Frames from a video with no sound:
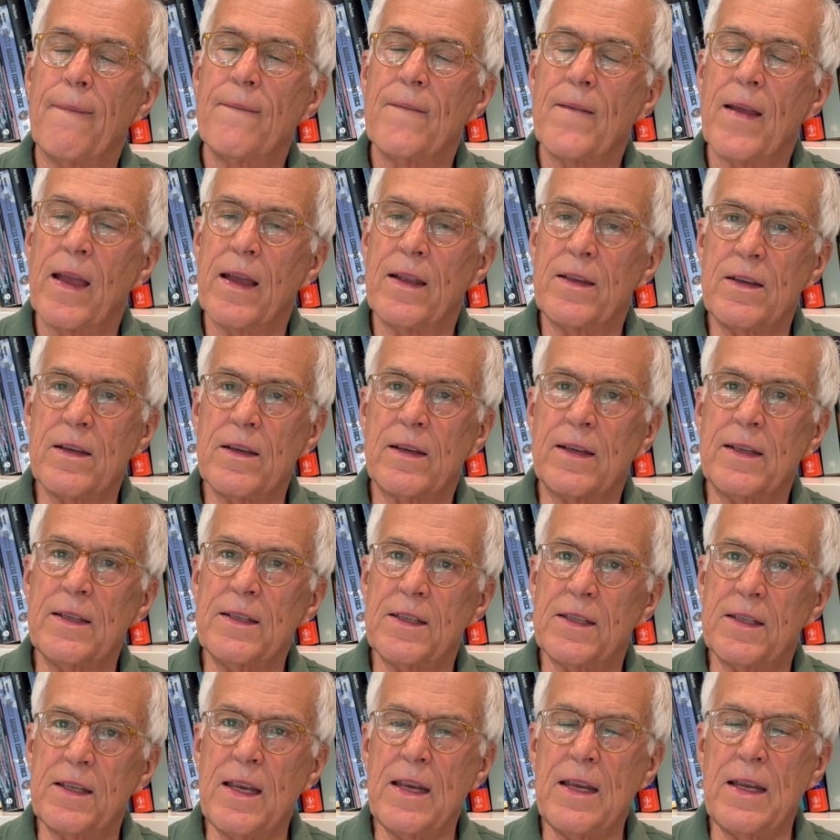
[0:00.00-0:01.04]
And you can
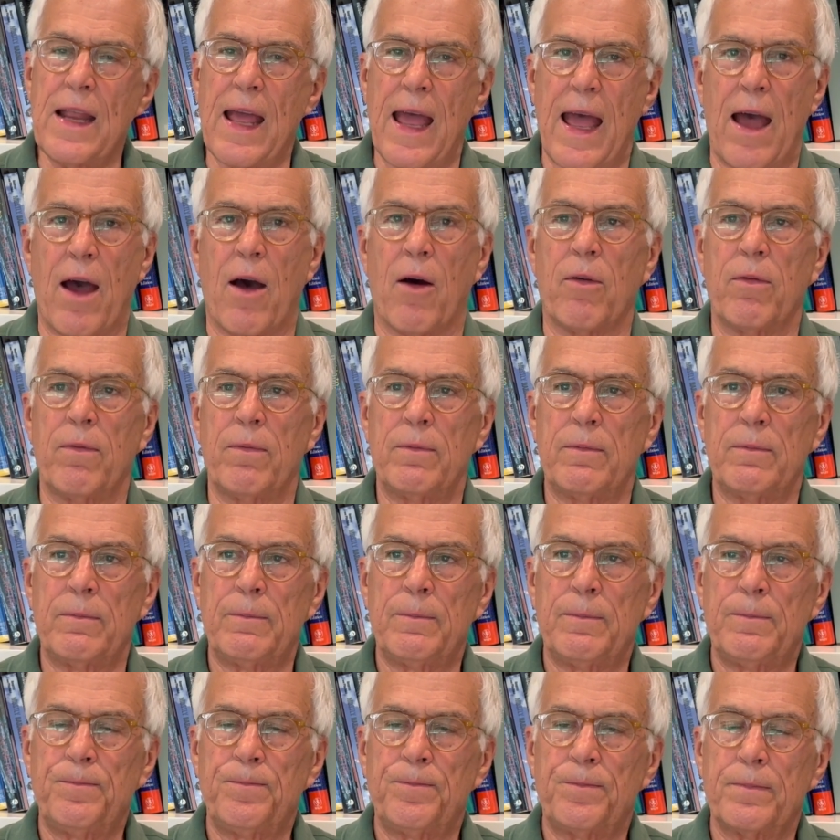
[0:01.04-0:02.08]
see now
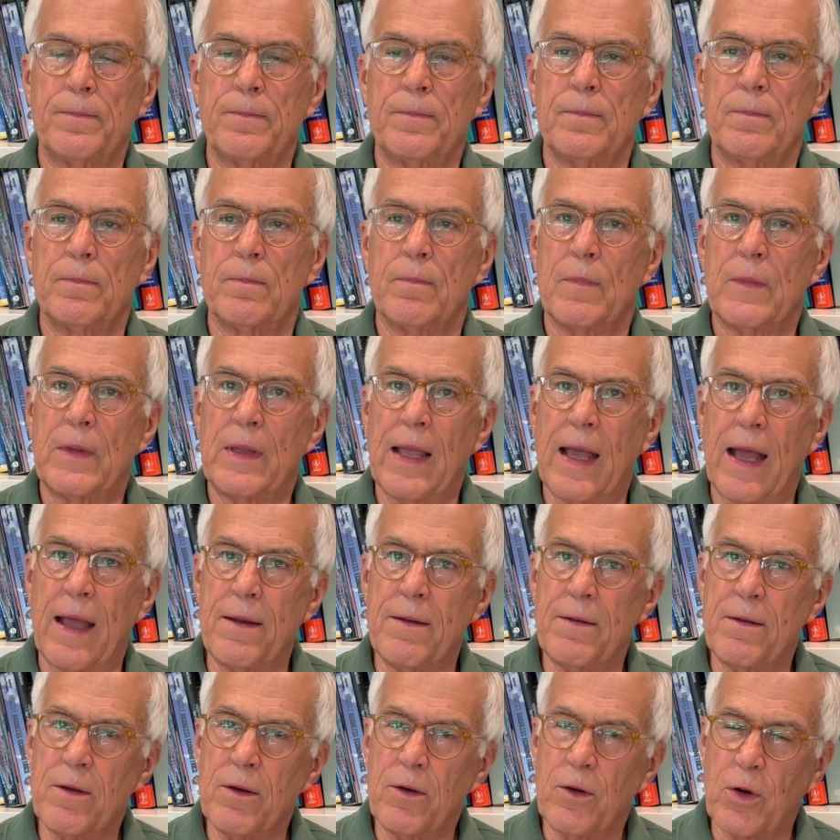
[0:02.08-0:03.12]

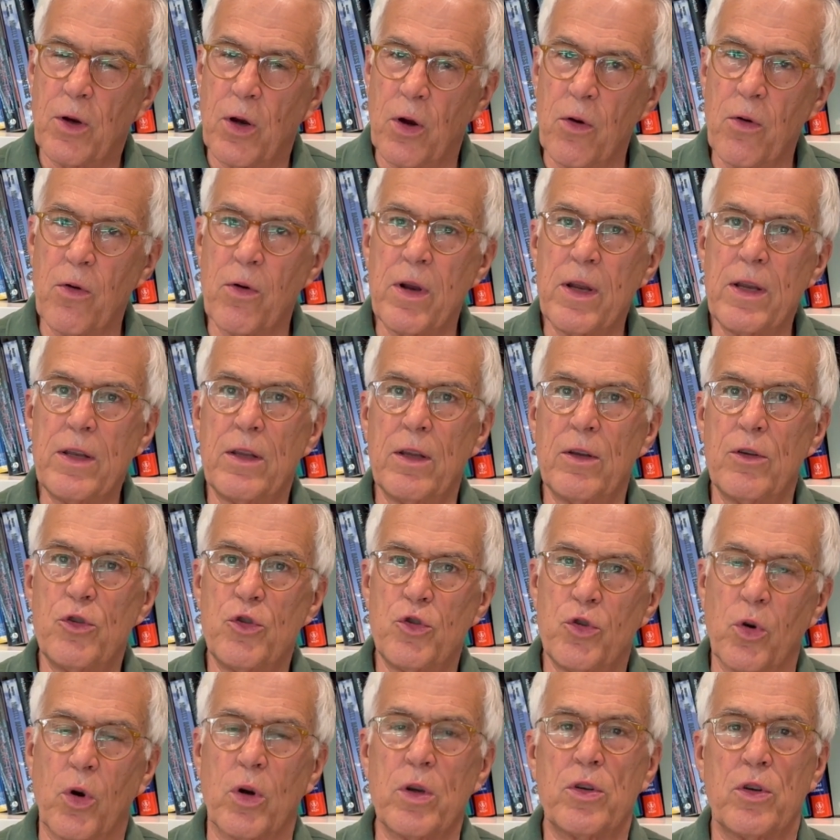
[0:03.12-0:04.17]
that current
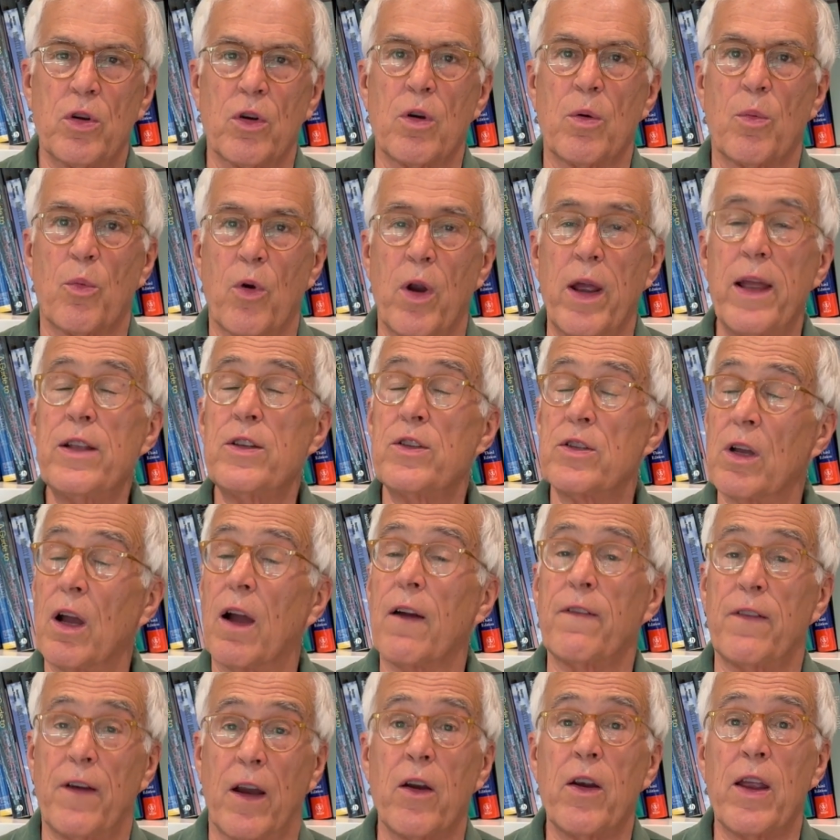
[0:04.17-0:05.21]
short-term rates are
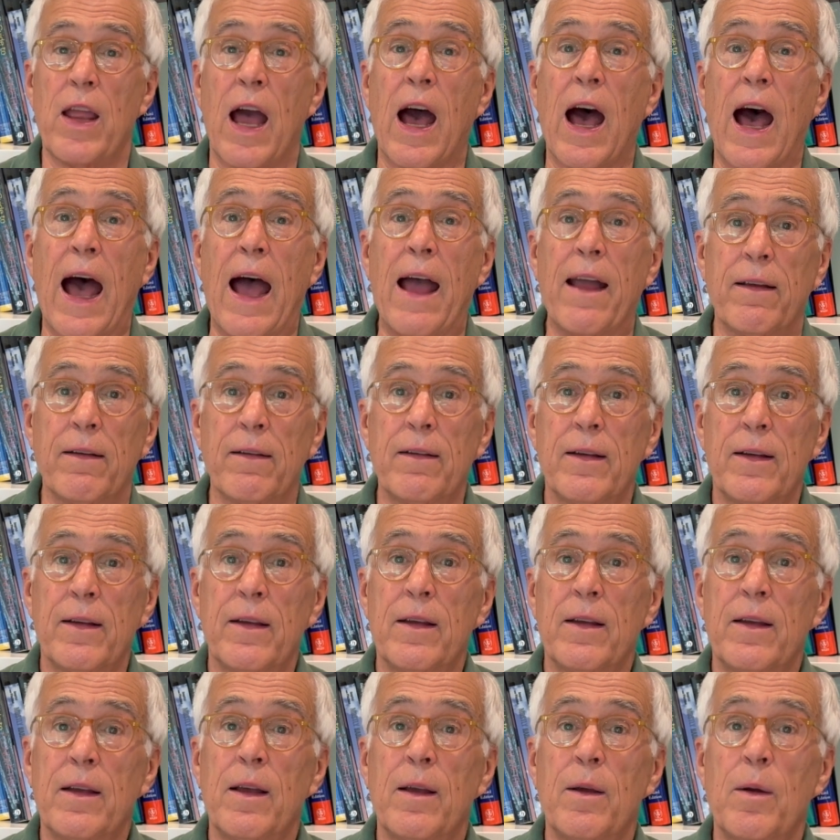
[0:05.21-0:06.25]
very high,
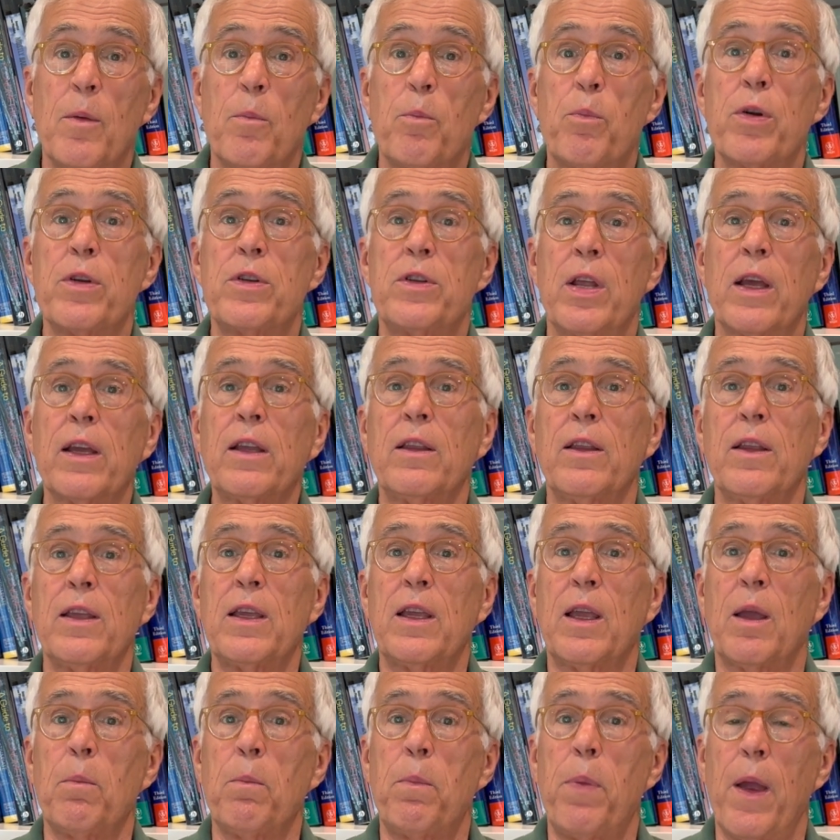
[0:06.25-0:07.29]
particularly
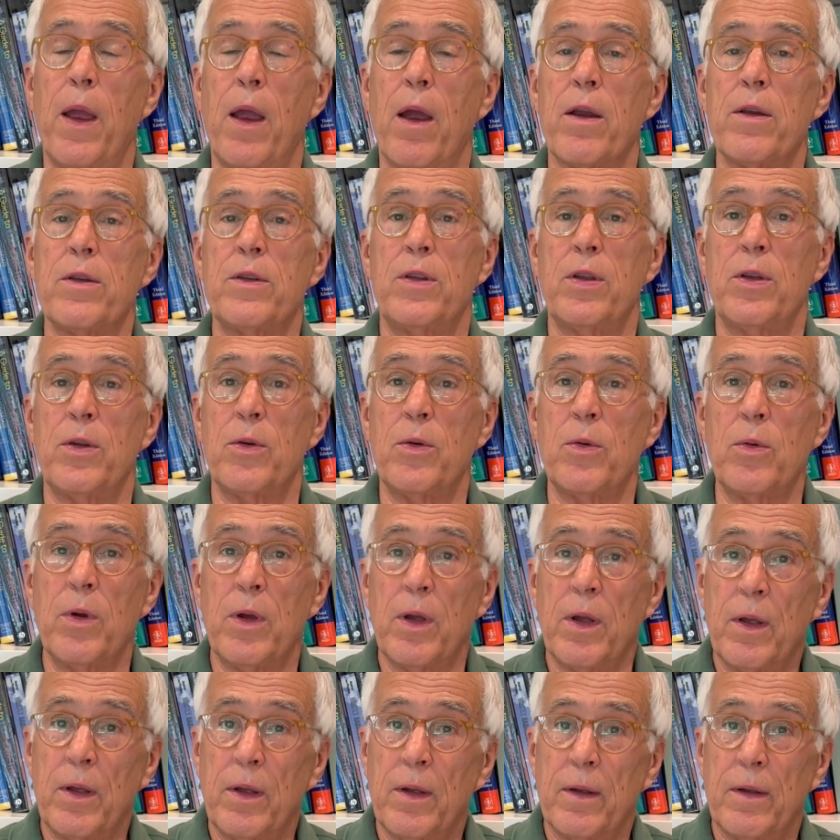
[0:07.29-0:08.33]
compared to
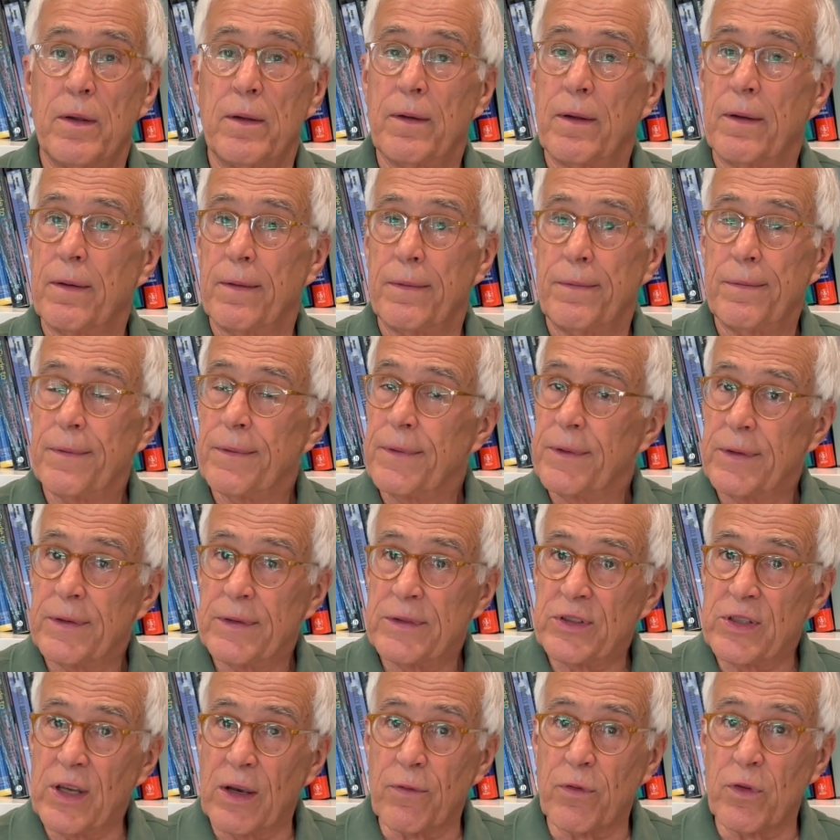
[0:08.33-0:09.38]

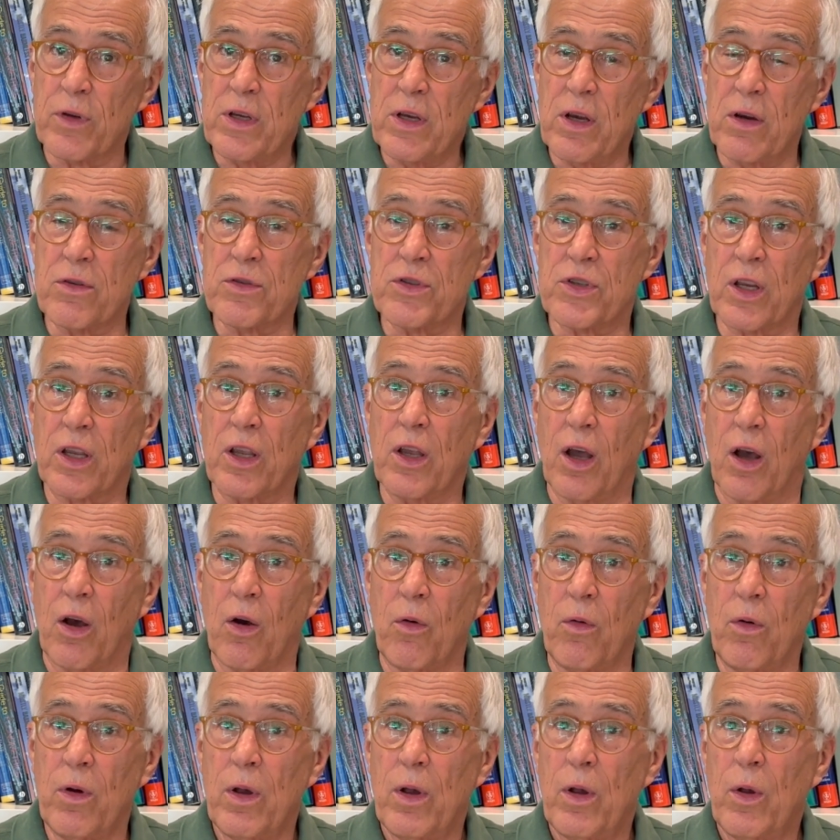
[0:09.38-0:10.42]
several years
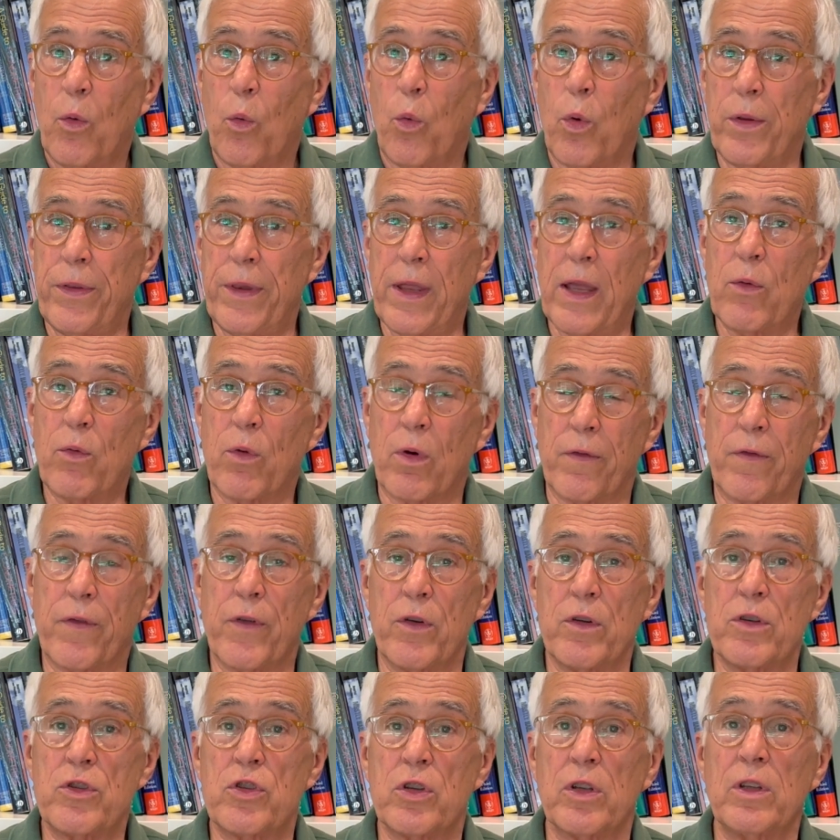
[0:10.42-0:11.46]
ago when they were
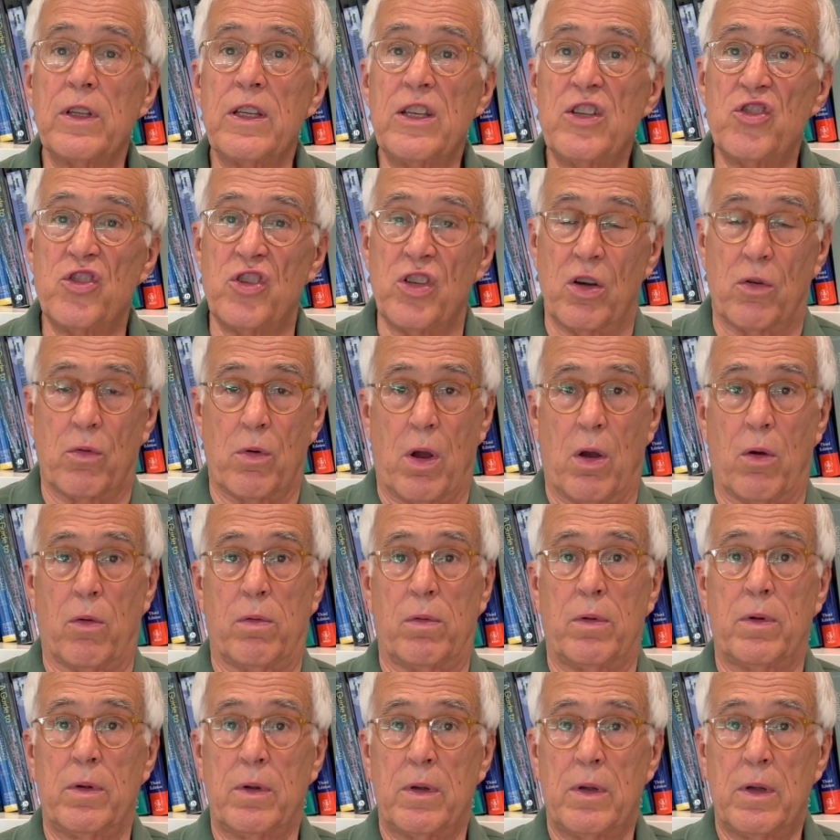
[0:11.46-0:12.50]
virtually zero.
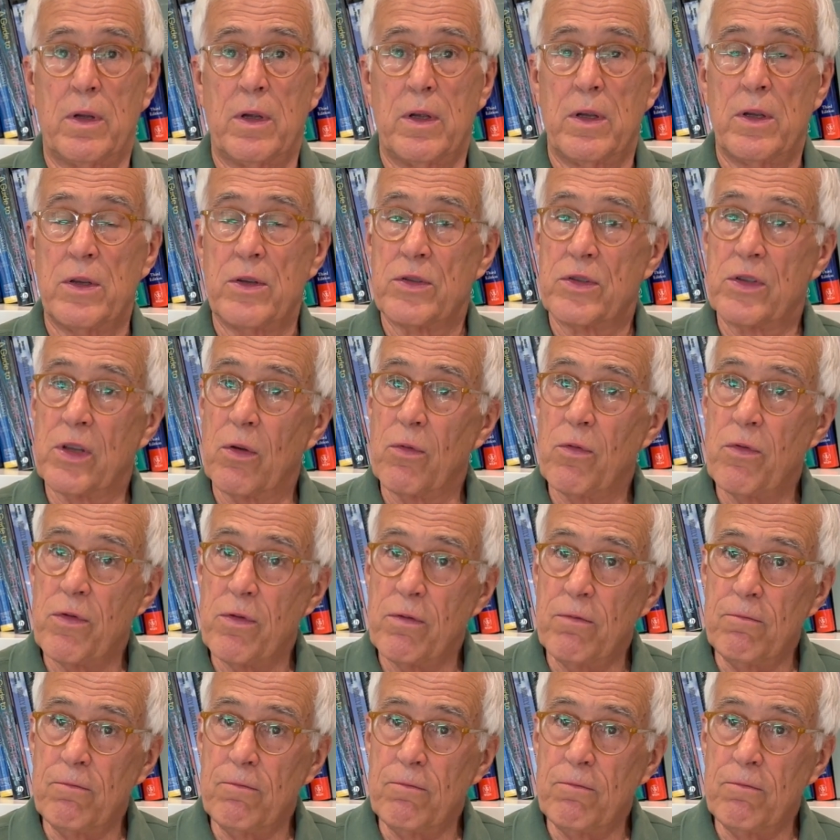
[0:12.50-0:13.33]
So